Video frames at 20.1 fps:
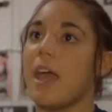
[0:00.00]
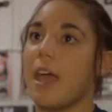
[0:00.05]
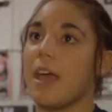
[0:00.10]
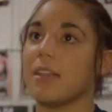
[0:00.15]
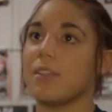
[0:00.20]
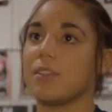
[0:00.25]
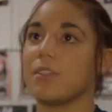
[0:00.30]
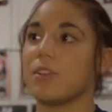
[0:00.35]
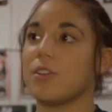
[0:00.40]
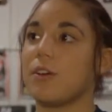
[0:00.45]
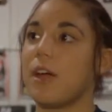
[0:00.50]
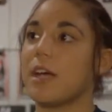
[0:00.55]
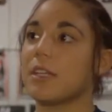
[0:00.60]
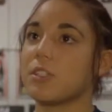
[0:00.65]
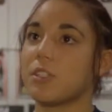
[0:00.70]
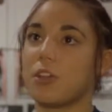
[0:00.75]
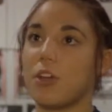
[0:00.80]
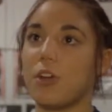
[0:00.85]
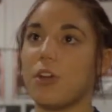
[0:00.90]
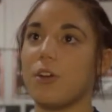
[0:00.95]
And so as
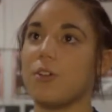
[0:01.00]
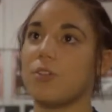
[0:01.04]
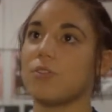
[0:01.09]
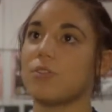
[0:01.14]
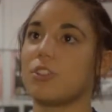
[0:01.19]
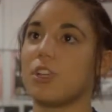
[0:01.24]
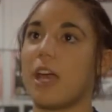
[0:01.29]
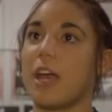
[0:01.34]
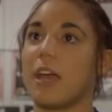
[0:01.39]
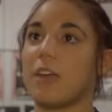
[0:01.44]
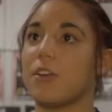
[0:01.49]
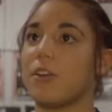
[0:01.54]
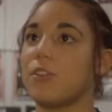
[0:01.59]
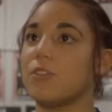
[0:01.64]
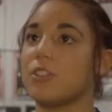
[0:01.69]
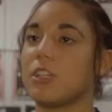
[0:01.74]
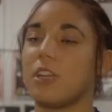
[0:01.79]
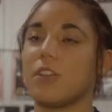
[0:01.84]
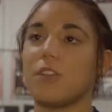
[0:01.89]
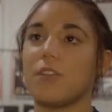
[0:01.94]
a coach, I
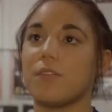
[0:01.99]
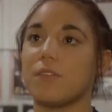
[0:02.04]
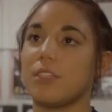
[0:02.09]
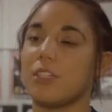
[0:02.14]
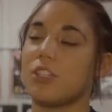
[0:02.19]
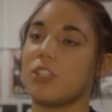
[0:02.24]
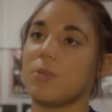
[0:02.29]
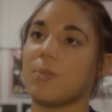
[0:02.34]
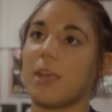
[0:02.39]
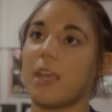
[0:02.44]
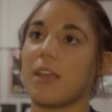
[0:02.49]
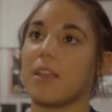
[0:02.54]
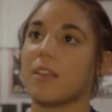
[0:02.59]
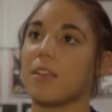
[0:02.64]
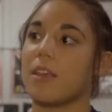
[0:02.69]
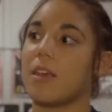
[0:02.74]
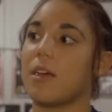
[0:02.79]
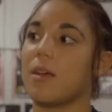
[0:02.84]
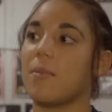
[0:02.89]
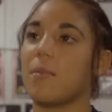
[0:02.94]
coach at UFC Gym
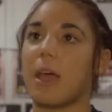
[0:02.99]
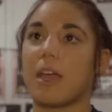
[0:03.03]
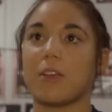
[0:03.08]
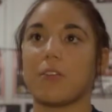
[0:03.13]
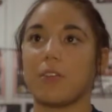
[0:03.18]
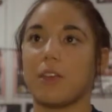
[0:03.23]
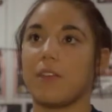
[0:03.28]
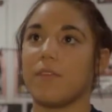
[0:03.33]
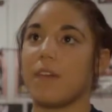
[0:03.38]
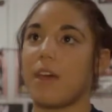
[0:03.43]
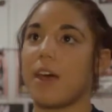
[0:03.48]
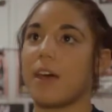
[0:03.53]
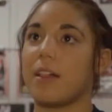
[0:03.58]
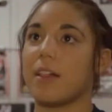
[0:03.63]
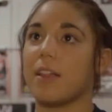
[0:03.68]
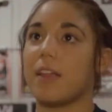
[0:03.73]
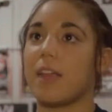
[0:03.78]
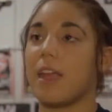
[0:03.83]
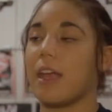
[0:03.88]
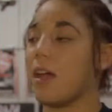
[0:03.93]
Anthem, at Green
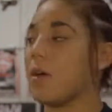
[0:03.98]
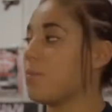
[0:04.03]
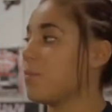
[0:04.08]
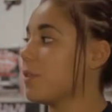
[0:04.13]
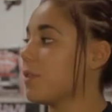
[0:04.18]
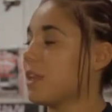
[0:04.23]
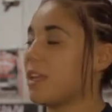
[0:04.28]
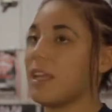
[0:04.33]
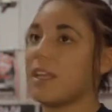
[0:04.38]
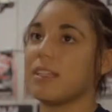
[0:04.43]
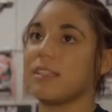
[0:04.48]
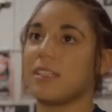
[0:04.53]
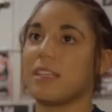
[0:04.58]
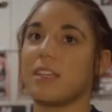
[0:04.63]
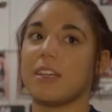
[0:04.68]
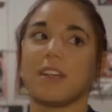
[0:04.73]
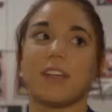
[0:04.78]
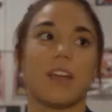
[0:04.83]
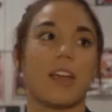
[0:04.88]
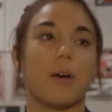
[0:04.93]
Valley, I help with the kids
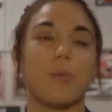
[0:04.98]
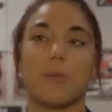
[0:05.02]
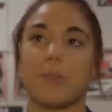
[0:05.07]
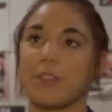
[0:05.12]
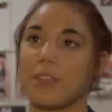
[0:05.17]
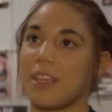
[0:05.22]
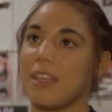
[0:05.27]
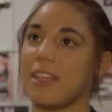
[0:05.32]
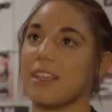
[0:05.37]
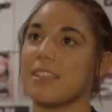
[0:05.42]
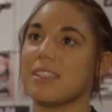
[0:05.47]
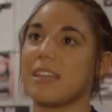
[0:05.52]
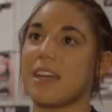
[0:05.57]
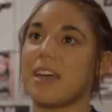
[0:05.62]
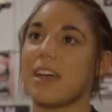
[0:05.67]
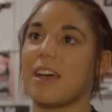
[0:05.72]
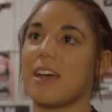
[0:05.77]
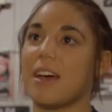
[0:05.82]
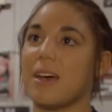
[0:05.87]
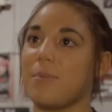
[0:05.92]
here, I help with the kids
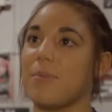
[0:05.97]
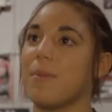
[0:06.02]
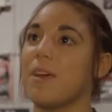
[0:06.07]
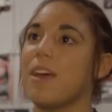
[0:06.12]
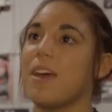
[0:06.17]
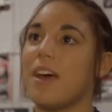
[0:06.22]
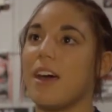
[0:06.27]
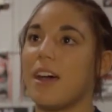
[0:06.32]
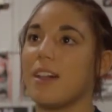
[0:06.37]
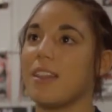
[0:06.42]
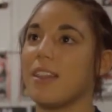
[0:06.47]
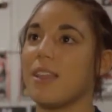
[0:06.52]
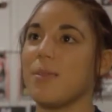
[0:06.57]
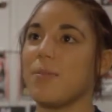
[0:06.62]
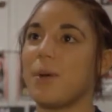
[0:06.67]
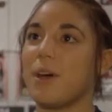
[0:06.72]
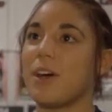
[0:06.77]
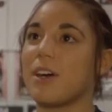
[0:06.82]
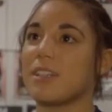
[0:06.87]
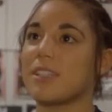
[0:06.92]
at um, Elite
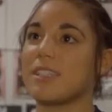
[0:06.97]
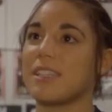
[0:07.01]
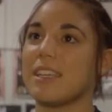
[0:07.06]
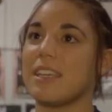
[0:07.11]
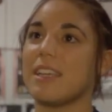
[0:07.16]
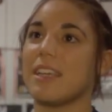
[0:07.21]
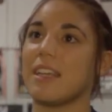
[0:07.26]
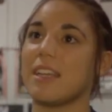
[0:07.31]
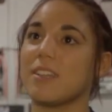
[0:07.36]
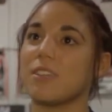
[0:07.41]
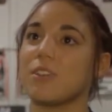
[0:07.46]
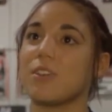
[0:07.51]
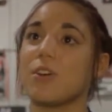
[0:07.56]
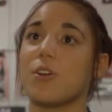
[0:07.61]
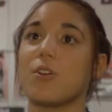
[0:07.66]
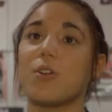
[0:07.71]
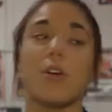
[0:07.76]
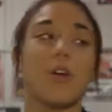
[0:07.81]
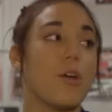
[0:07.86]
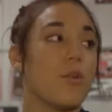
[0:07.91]
Boxing. And
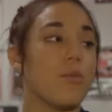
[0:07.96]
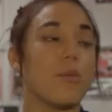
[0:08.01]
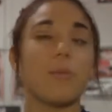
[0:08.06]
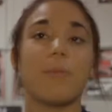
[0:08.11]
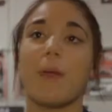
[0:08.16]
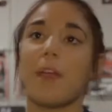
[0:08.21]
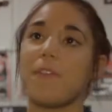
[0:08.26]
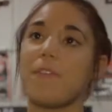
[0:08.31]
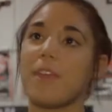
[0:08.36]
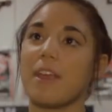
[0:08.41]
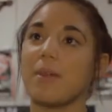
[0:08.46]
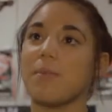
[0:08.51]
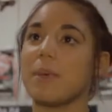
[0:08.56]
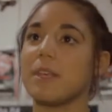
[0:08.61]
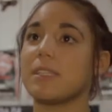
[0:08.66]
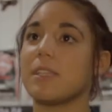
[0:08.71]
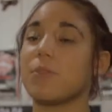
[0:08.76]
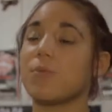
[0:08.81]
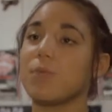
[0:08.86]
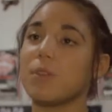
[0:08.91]
so with my fan
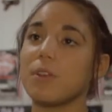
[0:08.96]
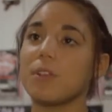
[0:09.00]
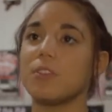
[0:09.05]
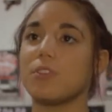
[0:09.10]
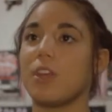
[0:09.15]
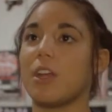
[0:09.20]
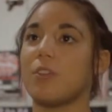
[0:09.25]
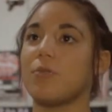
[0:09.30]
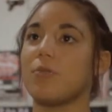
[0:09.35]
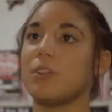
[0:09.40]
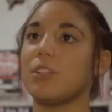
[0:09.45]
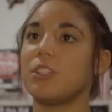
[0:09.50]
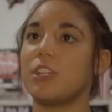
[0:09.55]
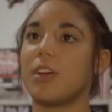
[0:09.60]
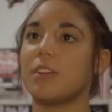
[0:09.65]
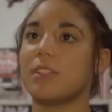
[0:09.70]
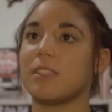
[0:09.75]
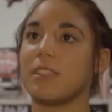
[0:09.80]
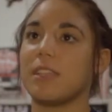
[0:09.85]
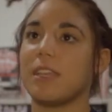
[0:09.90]
base, I really try to reach
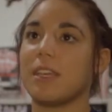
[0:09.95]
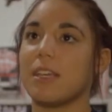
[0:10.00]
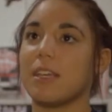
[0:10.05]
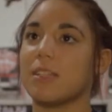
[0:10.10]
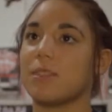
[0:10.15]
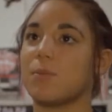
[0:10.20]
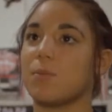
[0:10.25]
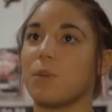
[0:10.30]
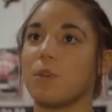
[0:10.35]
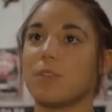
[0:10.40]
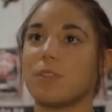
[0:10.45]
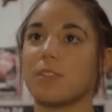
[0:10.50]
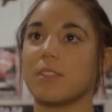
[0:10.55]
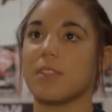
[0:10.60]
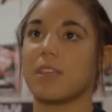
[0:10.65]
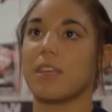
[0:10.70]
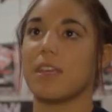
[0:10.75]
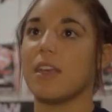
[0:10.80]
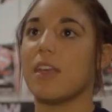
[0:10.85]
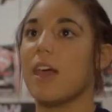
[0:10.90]
out to the kids
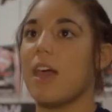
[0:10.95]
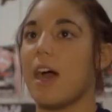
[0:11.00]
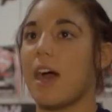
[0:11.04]
mostly.